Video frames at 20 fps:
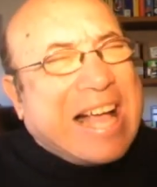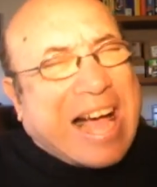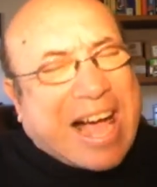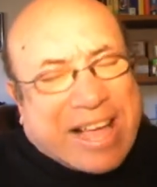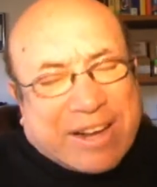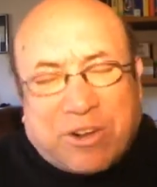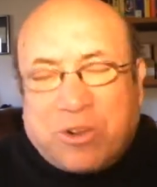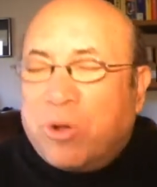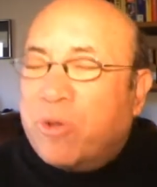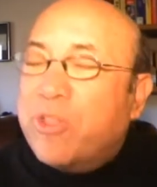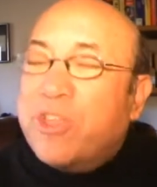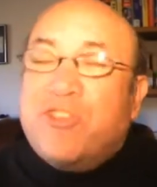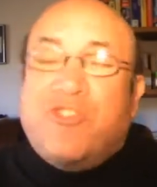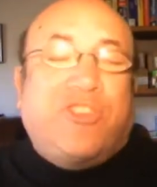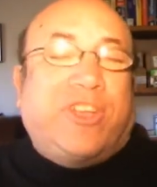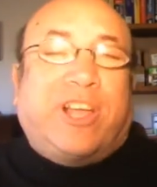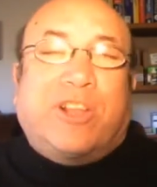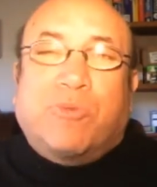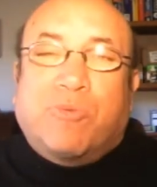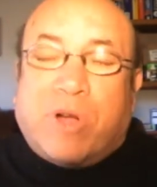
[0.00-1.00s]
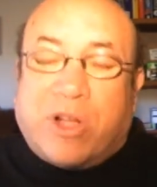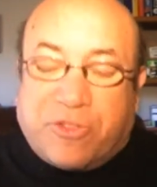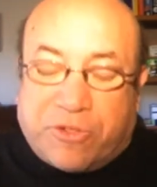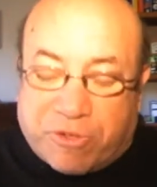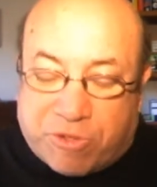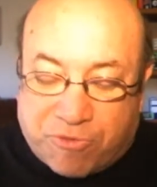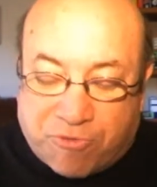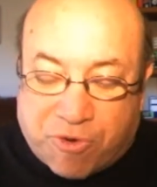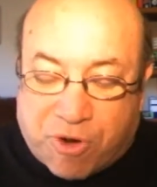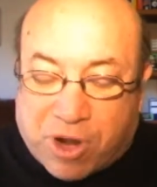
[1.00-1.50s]
I don't know that she can run
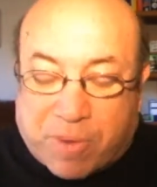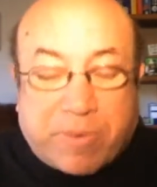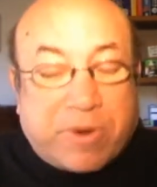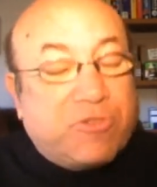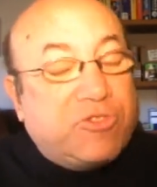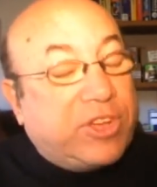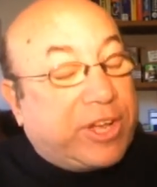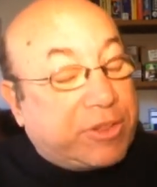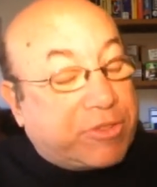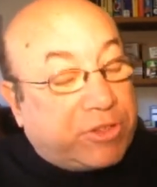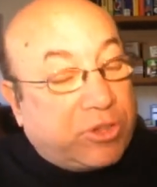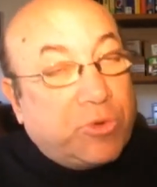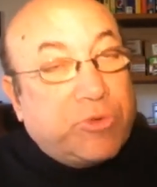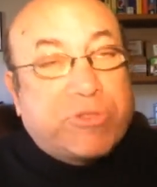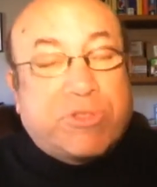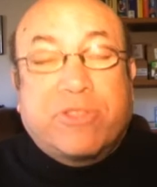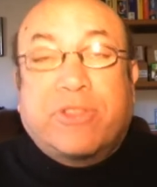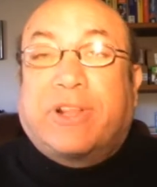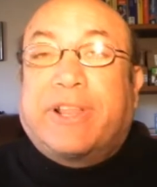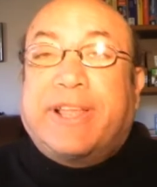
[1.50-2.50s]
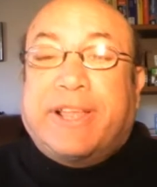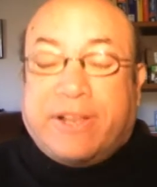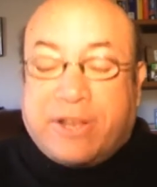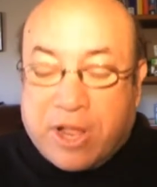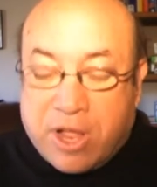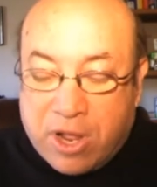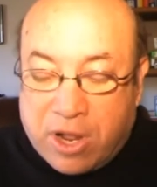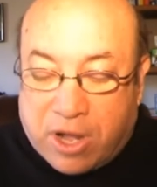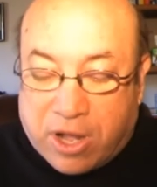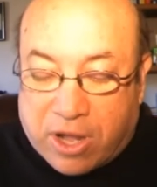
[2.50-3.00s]
this far, but if she gets loose in the lead,
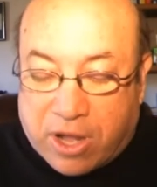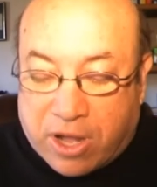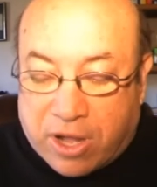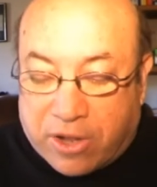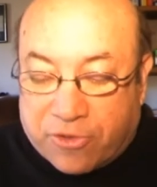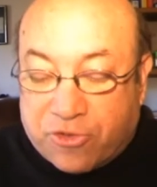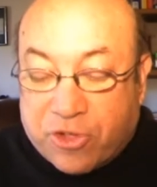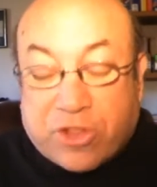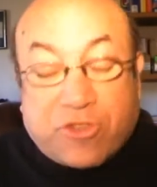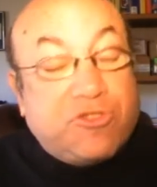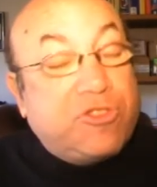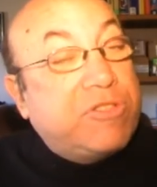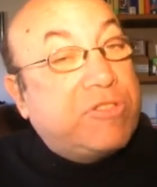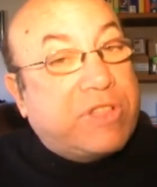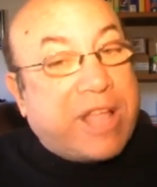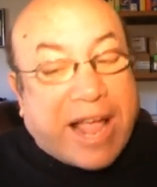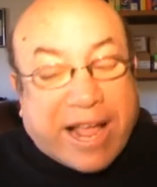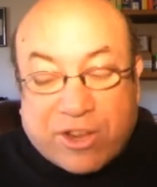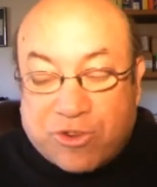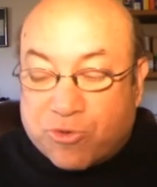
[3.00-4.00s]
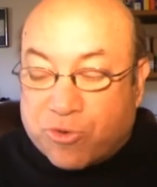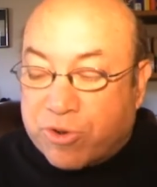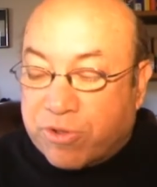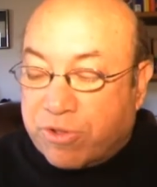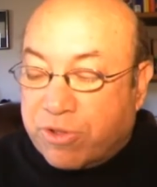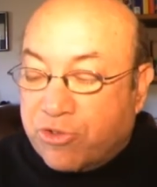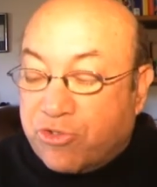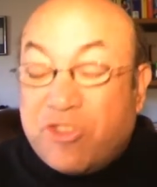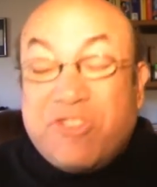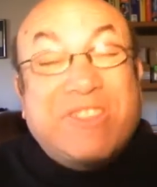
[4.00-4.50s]
and she's
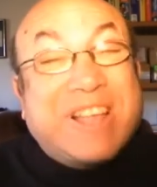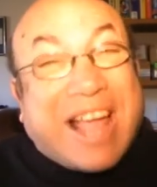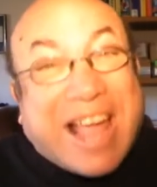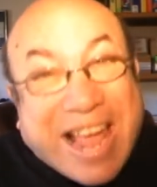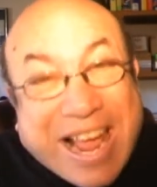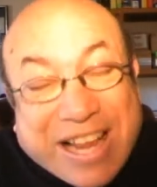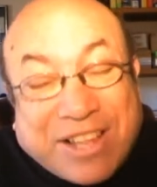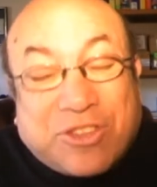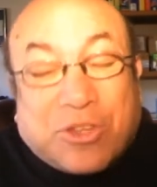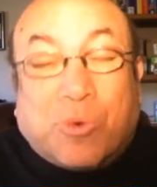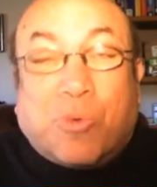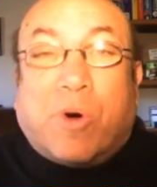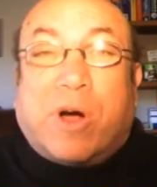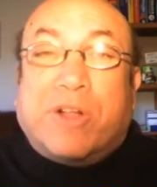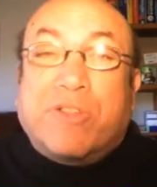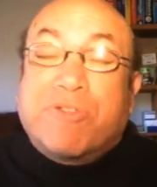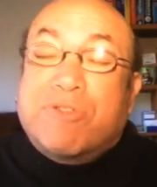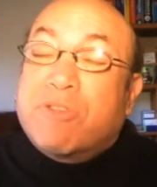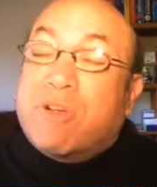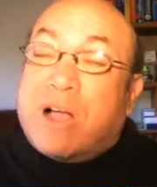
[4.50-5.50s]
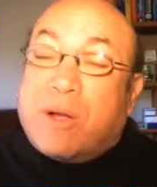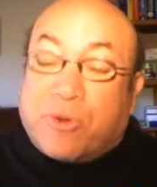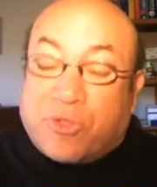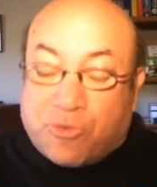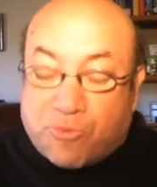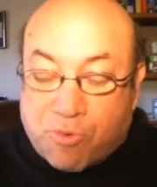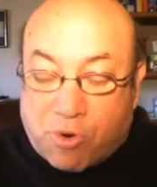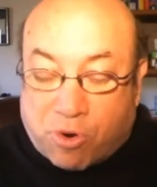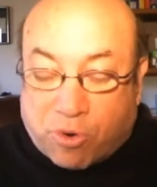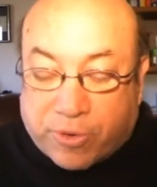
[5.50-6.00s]
dangerous, and she's 8-1, so I would
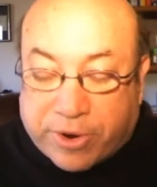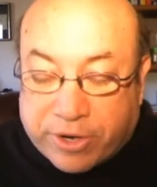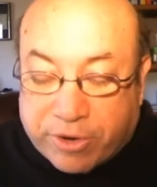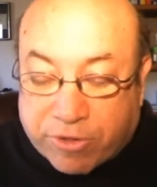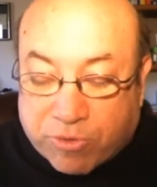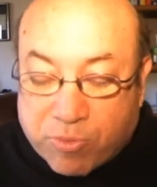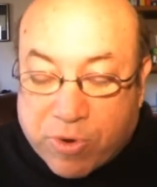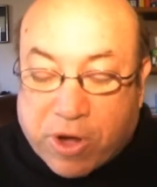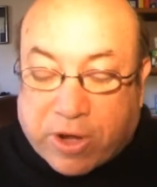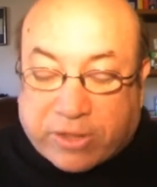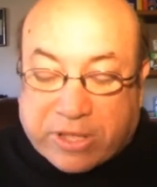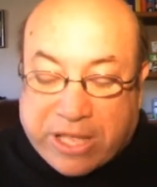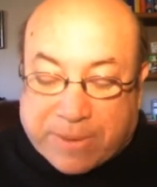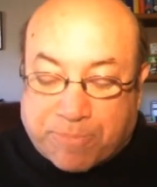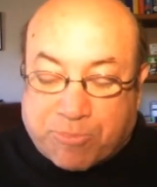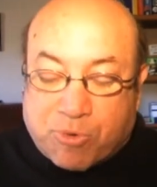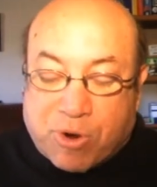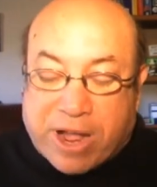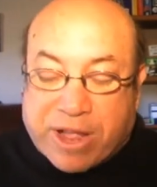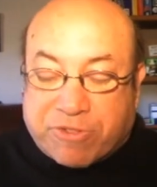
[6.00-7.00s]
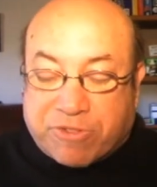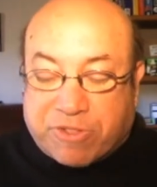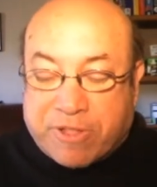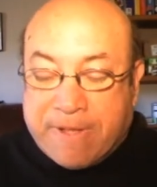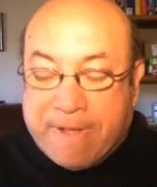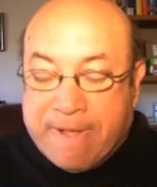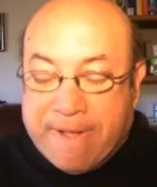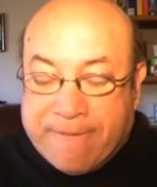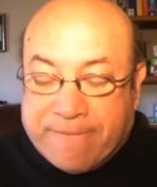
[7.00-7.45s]
throw her in as well at that price.